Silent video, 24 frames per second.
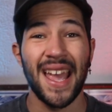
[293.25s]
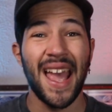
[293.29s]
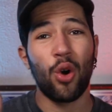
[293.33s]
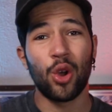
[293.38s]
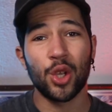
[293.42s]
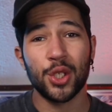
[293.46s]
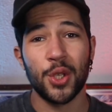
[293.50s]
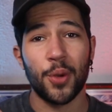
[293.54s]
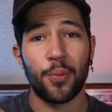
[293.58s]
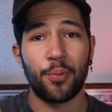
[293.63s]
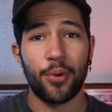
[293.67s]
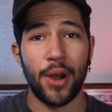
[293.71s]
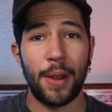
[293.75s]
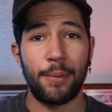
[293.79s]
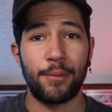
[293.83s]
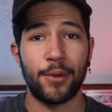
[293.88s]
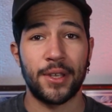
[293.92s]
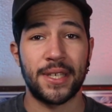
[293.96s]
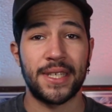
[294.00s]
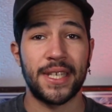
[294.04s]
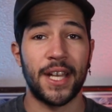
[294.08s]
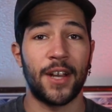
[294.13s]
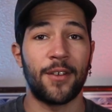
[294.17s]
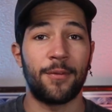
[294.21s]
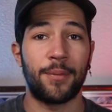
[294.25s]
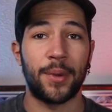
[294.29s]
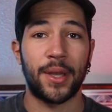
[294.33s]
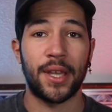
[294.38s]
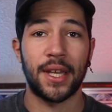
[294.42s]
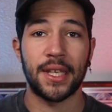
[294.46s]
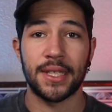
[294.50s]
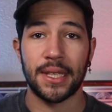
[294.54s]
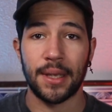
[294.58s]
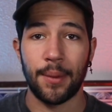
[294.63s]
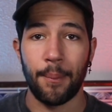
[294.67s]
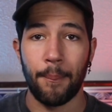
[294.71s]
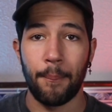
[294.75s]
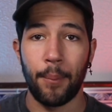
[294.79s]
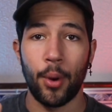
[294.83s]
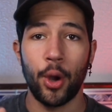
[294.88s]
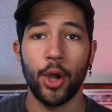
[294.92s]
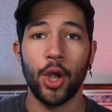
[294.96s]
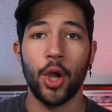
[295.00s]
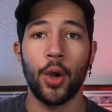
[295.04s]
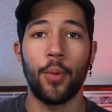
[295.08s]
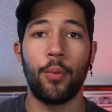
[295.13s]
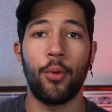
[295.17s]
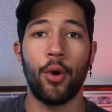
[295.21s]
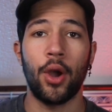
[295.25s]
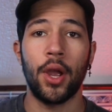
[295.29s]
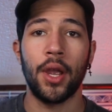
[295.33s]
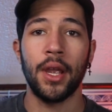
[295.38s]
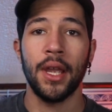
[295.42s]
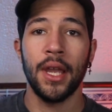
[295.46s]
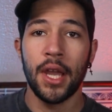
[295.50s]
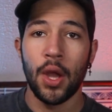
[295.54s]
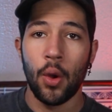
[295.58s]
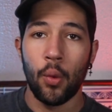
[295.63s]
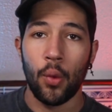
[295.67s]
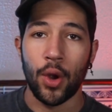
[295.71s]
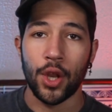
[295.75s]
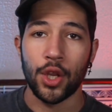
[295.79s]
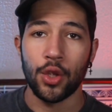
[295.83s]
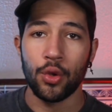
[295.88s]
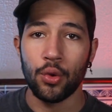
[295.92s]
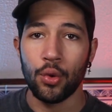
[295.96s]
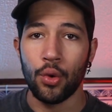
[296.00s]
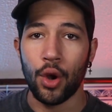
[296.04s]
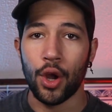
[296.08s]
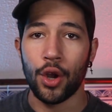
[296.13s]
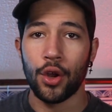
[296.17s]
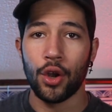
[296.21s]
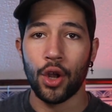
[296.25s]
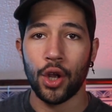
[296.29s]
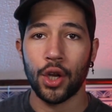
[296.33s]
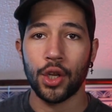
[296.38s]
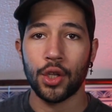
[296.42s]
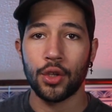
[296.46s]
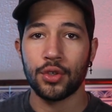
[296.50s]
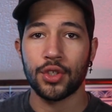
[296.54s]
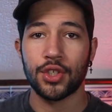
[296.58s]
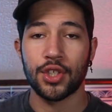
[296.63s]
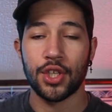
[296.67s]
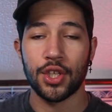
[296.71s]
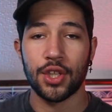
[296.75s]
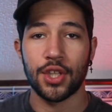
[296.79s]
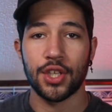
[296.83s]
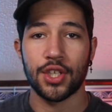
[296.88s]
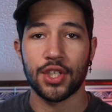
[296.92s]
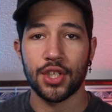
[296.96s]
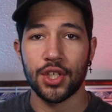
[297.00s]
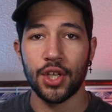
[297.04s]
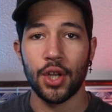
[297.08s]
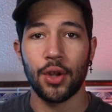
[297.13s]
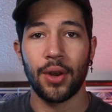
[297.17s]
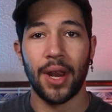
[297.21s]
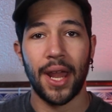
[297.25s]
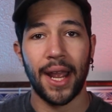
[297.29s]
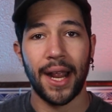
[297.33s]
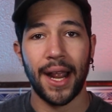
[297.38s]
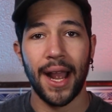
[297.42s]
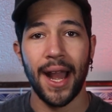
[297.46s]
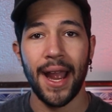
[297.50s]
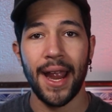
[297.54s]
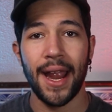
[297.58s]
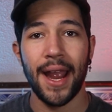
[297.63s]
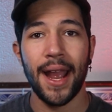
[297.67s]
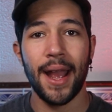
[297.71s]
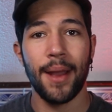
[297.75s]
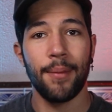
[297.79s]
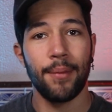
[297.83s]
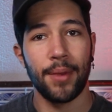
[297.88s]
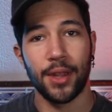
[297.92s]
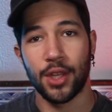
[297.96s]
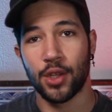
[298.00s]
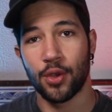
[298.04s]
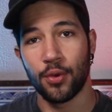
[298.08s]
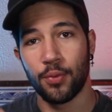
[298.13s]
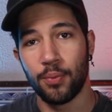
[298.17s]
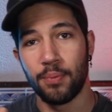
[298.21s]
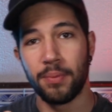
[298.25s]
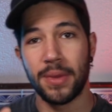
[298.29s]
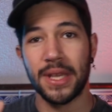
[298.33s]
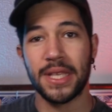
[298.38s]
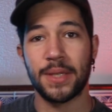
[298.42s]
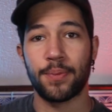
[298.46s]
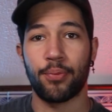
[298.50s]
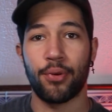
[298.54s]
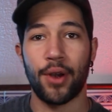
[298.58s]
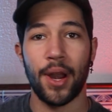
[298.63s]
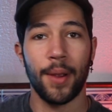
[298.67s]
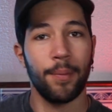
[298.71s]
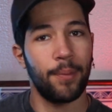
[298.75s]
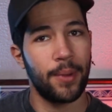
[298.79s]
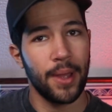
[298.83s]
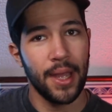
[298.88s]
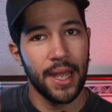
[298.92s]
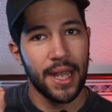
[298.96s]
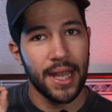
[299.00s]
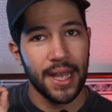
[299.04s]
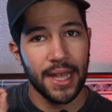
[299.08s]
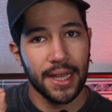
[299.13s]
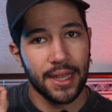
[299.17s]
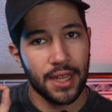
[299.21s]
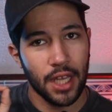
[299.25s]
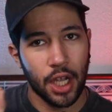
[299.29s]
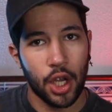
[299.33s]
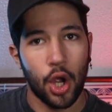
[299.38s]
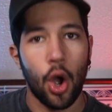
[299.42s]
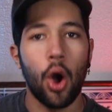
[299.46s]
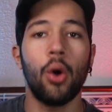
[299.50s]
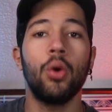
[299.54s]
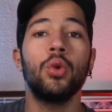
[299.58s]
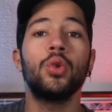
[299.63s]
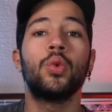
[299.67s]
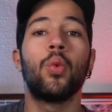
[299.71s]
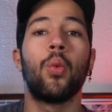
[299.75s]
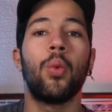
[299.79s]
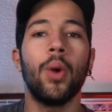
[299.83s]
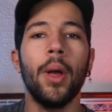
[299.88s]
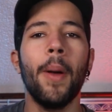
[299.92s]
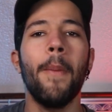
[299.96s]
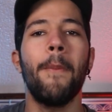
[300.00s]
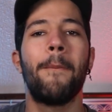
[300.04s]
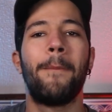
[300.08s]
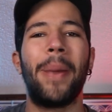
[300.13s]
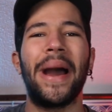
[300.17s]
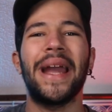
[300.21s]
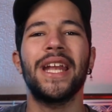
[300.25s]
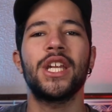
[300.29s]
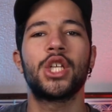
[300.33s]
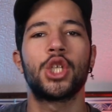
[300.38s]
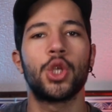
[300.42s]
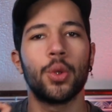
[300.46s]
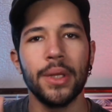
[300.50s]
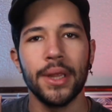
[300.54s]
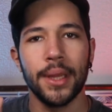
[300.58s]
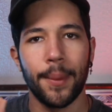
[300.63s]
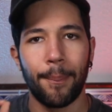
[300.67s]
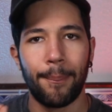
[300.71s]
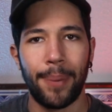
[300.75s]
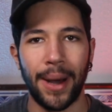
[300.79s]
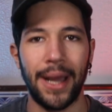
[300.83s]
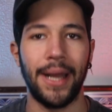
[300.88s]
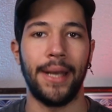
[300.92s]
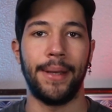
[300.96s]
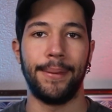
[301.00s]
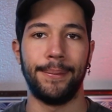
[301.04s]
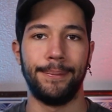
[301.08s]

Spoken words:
Also prep yourself, because boy oh boy, when you are not used to the snow like I am and you misprep, the cold will bite you in the butt.